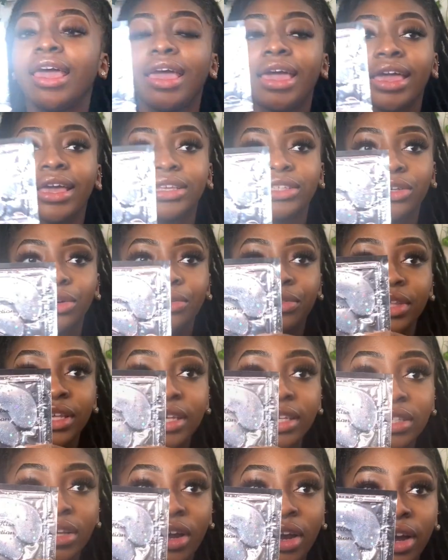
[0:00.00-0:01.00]
And so
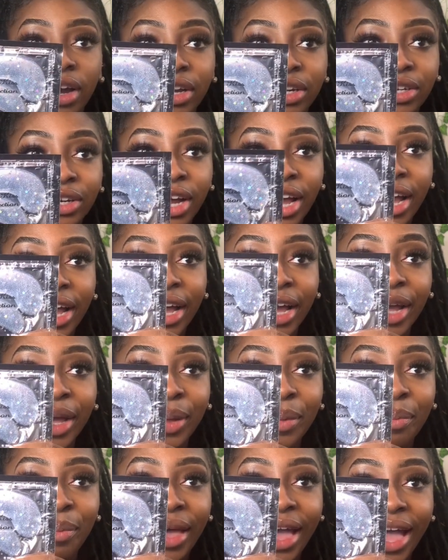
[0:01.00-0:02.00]
these are under eye
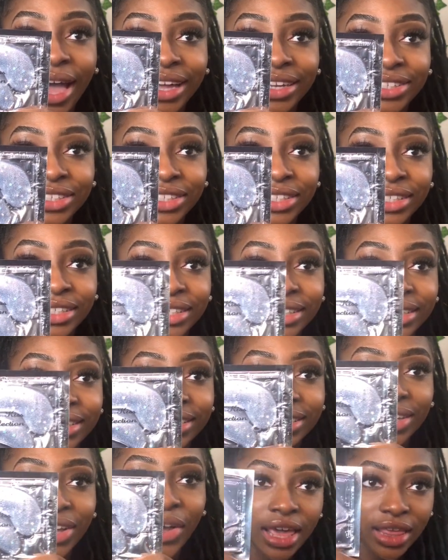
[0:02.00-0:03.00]

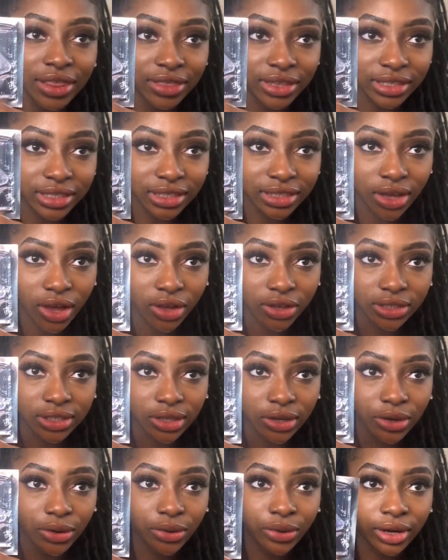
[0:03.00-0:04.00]
patches. This is
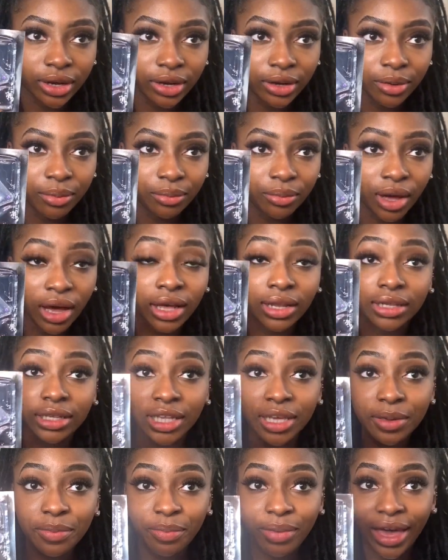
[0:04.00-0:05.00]
also a
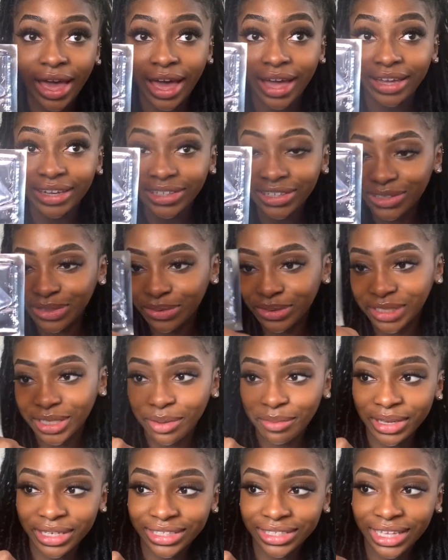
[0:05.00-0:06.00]
lip patch, which I'm
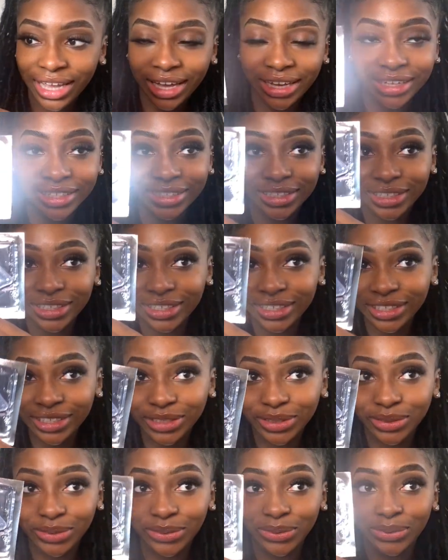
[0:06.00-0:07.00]
excited to
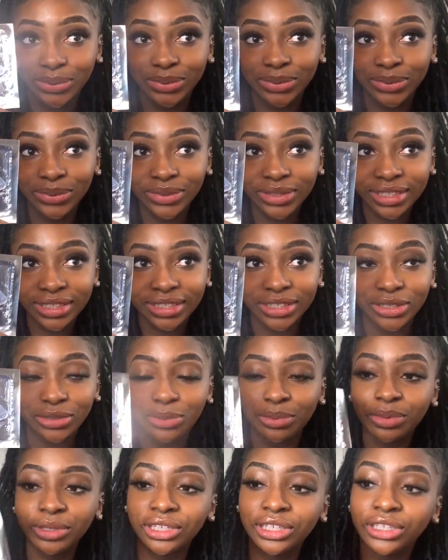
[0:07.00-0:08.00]
use.
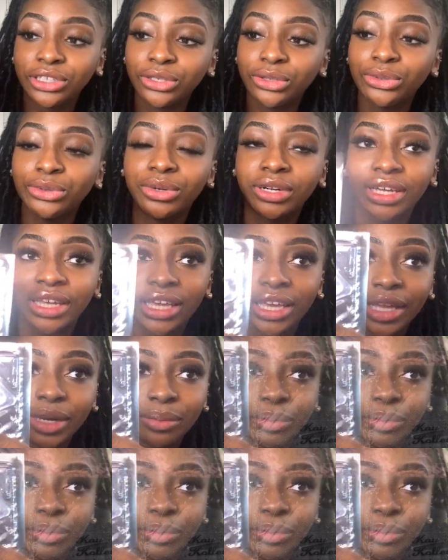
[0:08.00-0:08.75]
Super cute, again,